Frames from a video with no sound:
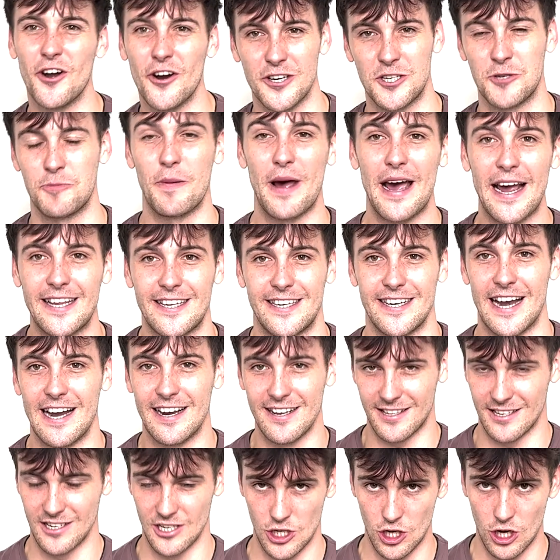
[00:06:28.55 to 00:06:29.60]
expecting
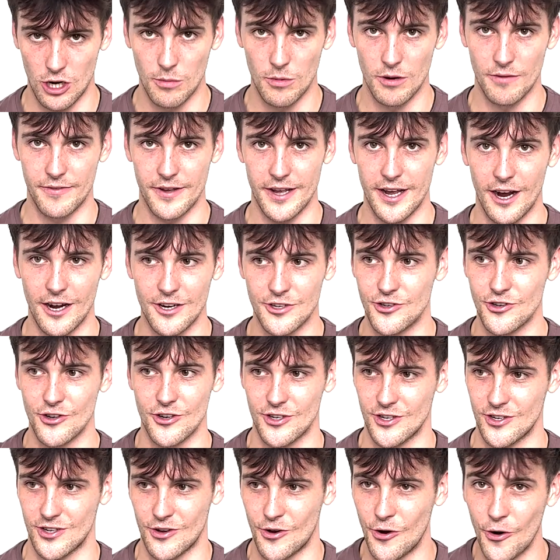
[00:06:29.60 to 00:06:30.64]
anything to come of it. I
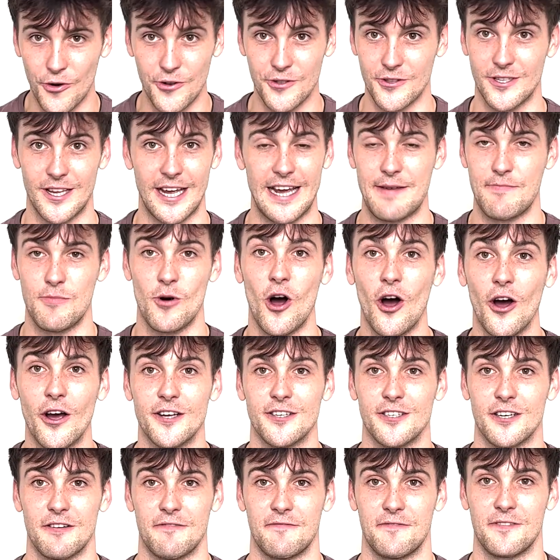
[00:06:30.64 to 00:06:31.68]
just couldn't take my eyes
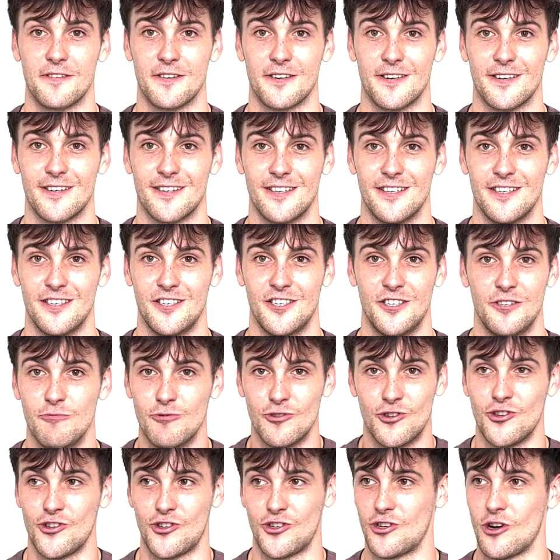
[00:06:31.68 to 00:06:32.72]
off her. She was
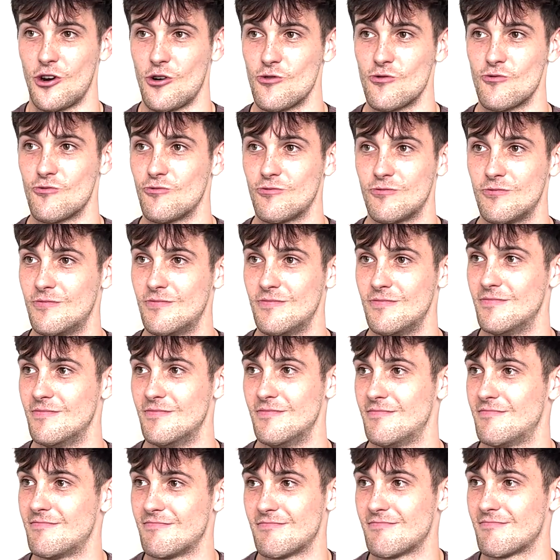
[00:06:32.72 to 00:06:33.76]
just so
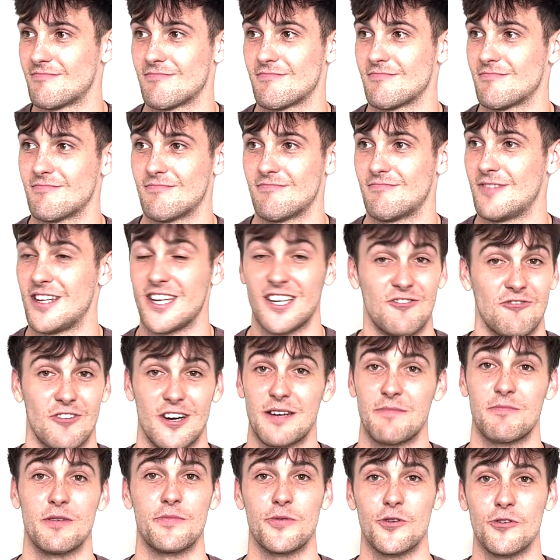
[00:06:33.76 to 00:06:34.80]

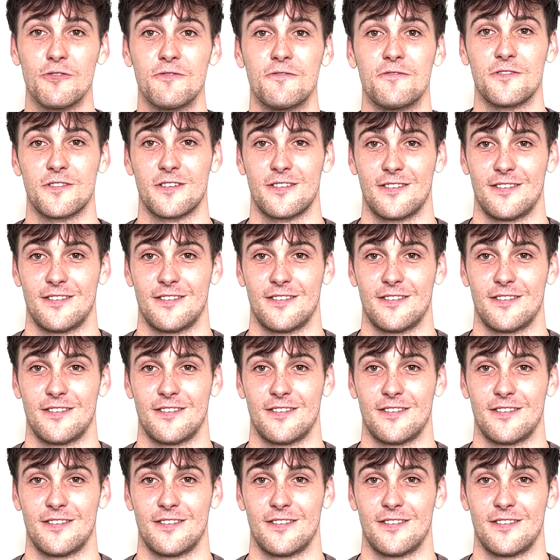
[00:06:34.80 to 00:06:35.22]
incredibly beautiful.